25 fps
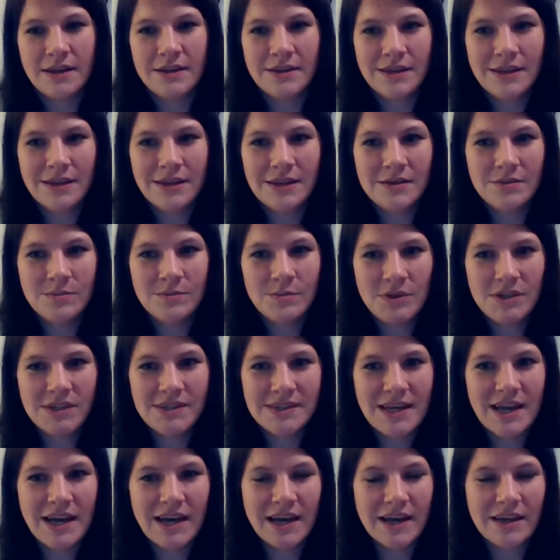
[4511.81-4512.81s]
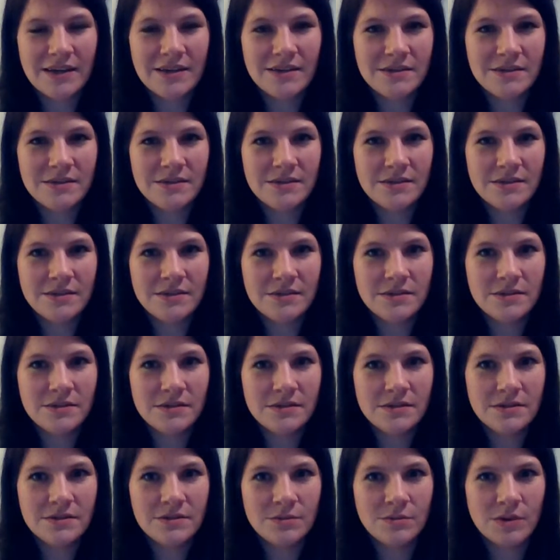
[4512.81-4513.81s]
And then be sad
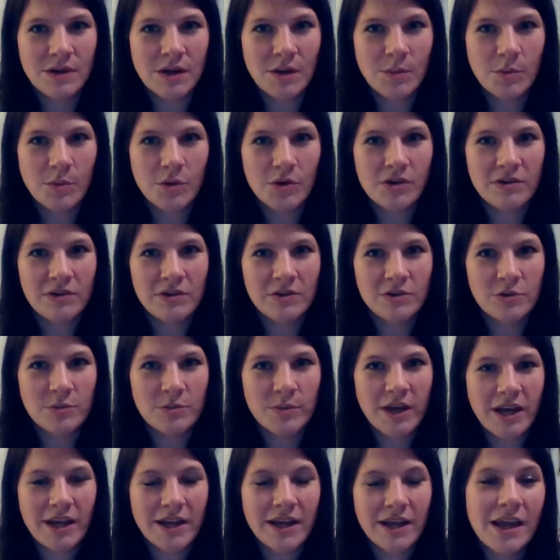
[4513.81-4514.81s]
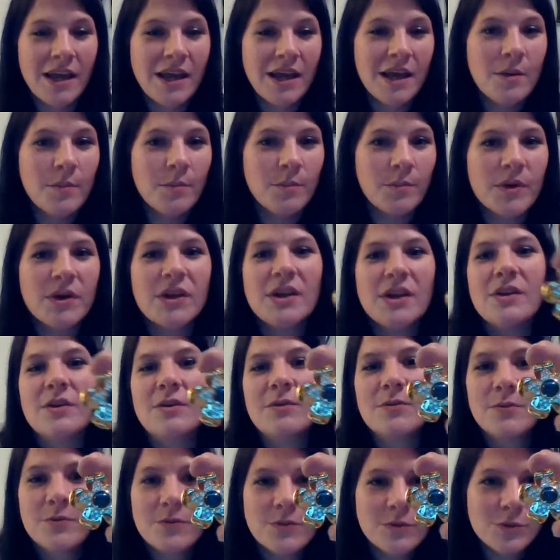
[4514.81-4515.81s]
when I put it in her bag. But
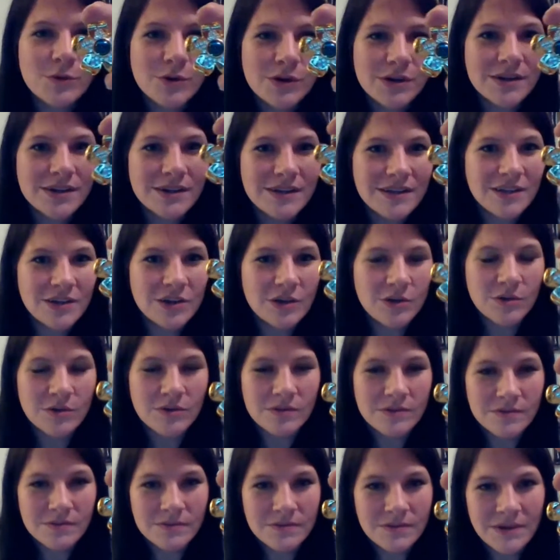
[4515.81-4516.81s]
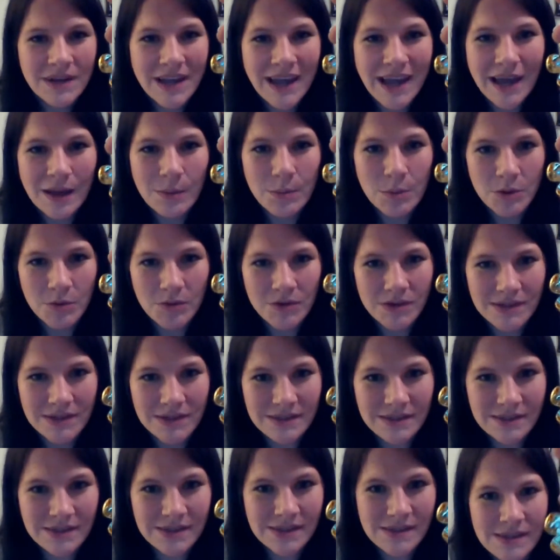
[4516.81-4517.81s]
for, you know, happy
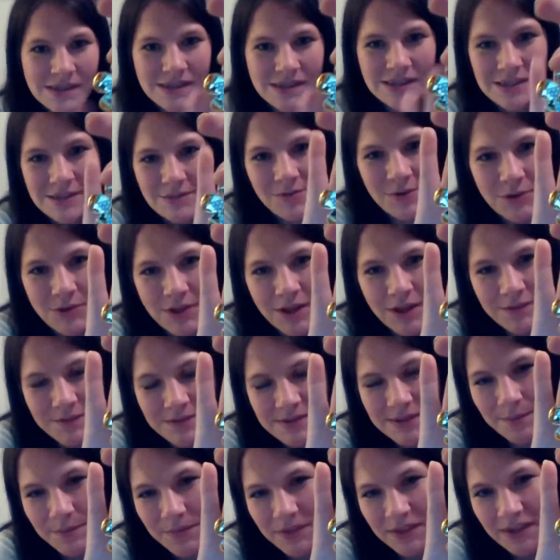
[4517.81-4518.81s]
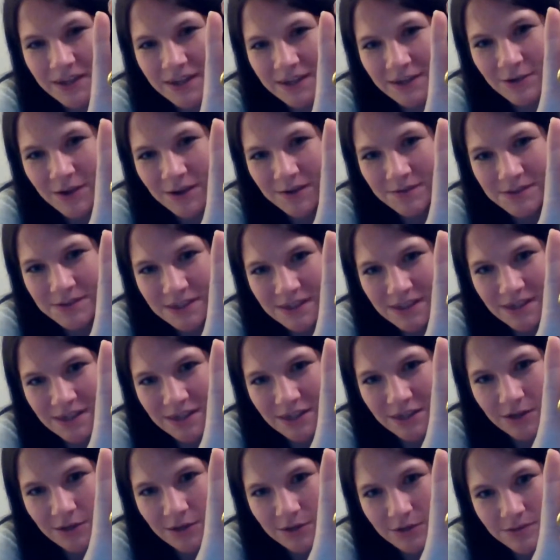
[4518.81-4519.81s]
reasons. Because if you love something, you have to let
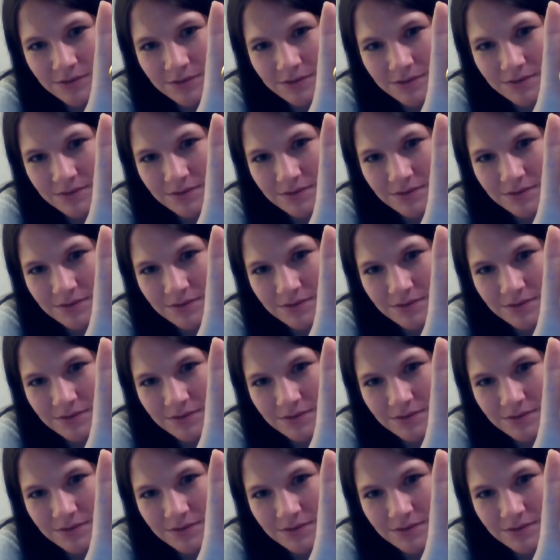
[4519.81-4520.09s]
it go.